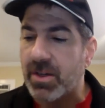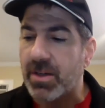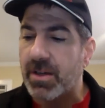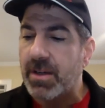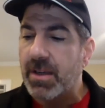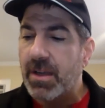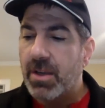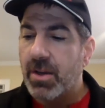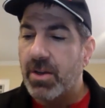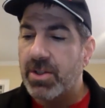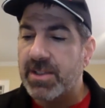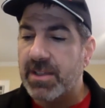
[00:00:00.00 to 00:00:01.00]
You're
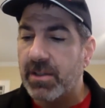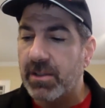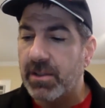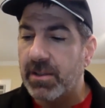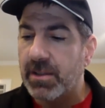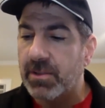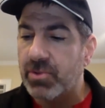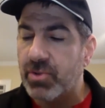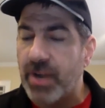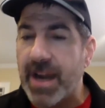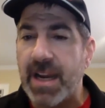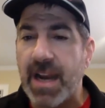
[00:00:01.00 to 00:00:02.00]
still
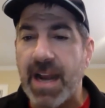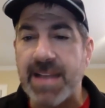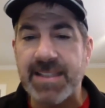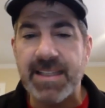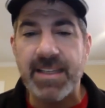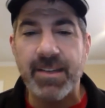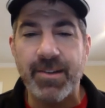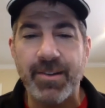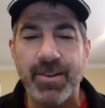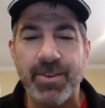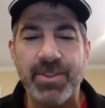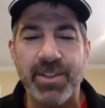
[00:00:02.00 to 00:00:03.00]
training. I see
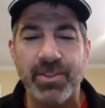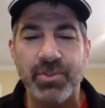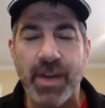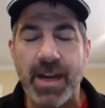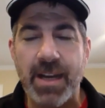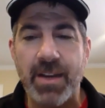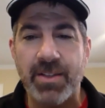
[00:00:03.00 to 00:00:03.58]
you're still training.